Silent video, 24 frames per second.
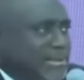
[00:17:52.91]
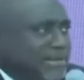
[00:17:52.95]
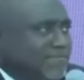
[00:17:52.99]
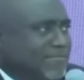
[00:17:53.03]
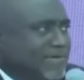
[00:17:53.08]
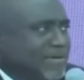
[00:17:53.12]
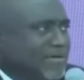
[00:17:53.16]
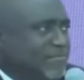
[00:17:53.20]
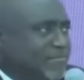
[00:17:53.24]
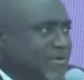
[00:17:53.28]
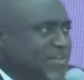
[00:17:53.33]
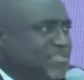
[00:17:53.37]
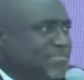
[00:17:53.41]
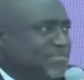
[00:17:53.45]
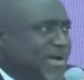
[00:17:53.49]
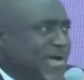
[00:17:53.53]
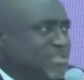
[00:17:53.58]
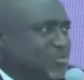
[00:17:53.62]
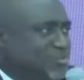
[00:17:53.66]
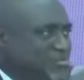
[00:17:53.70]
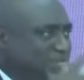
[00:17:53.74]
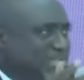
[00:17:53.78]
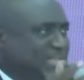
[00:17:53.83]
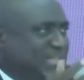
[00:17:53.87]
The first
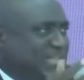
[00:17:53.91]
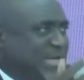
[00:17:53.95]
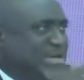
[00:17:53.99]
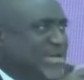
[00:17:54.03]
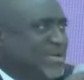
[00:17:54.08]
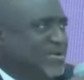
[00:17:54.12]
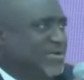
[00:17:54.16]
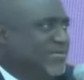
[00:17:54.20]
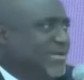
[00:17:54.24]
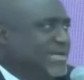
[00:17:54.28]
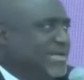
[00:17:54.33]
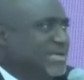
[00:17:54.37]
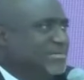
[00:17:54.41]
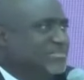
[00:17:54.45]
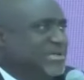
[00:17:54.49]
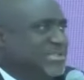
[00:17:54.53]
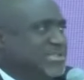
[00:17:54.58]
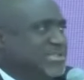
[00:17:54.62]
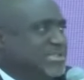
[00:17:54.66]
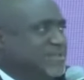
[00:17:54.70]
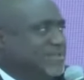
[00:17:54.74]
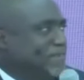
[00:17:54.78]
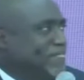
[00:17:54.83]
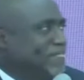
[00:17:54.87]
vice presided over that
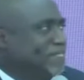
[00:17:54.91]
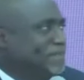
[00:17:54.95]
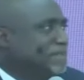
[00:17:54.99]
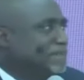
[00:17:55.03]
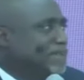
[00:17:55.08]
meeting.